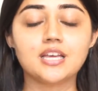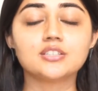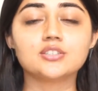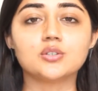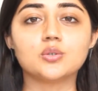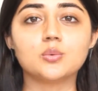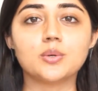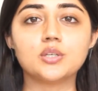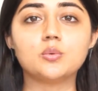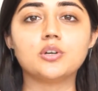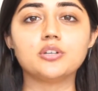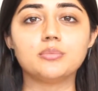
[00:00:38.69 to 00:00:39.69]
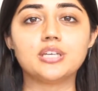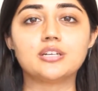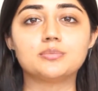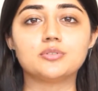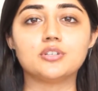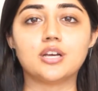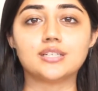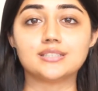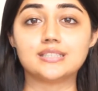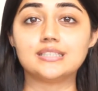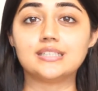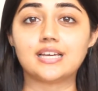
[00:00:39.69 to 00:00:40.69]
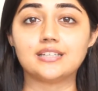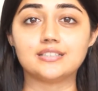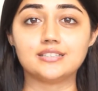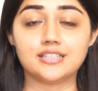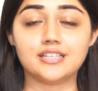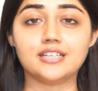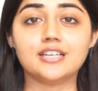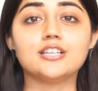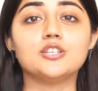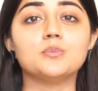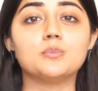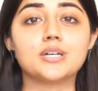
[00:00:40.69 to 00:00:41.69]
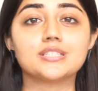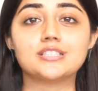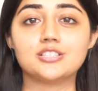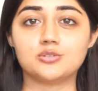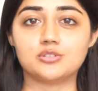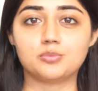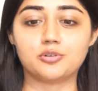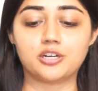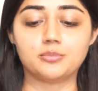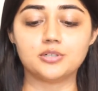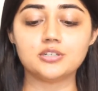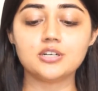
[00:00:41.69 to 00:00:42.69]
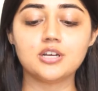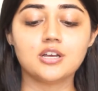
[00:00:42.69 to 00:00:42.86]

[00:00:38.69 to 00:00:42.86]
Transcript: So when you want your makeup to last the entire day, you must use a primer.